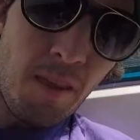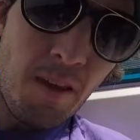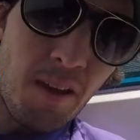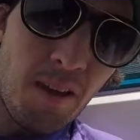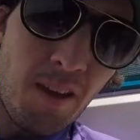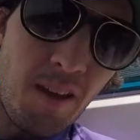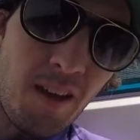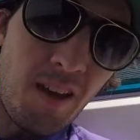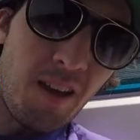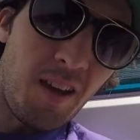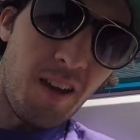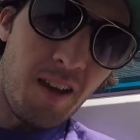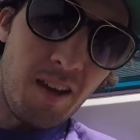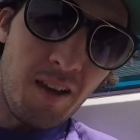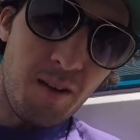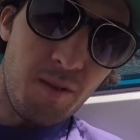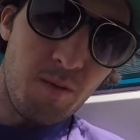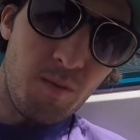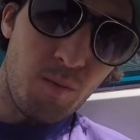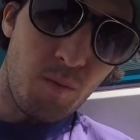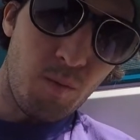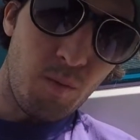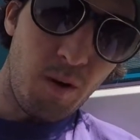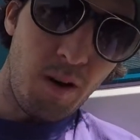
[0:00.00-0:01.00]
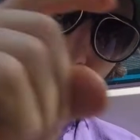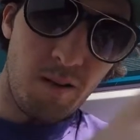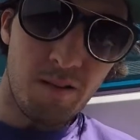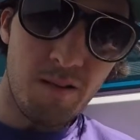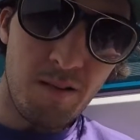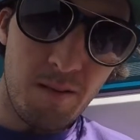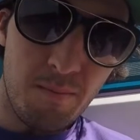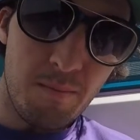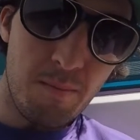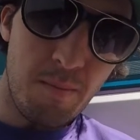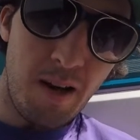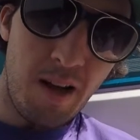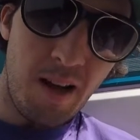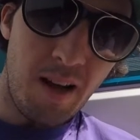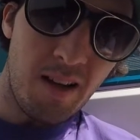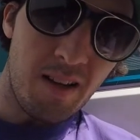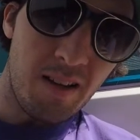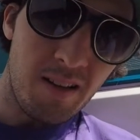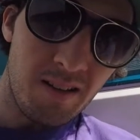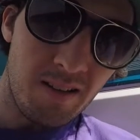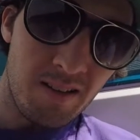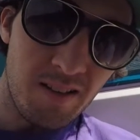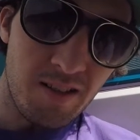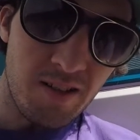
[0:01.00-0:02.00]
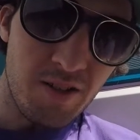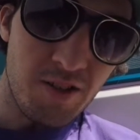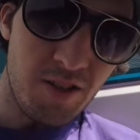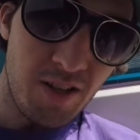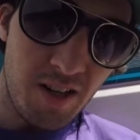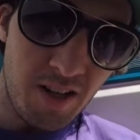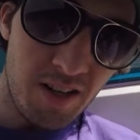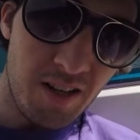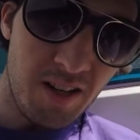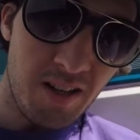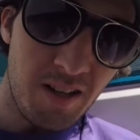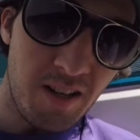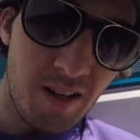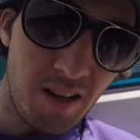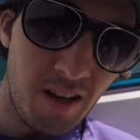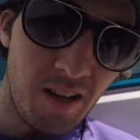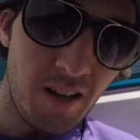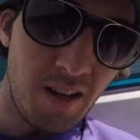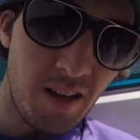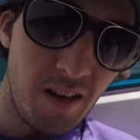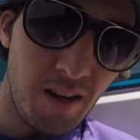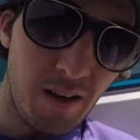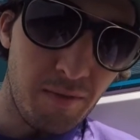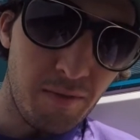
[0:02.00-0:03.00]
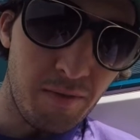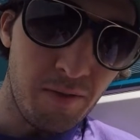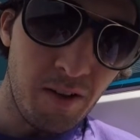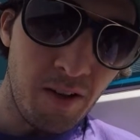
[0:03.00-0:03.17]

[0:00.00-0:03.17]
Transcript: And welcome back to Janky AF.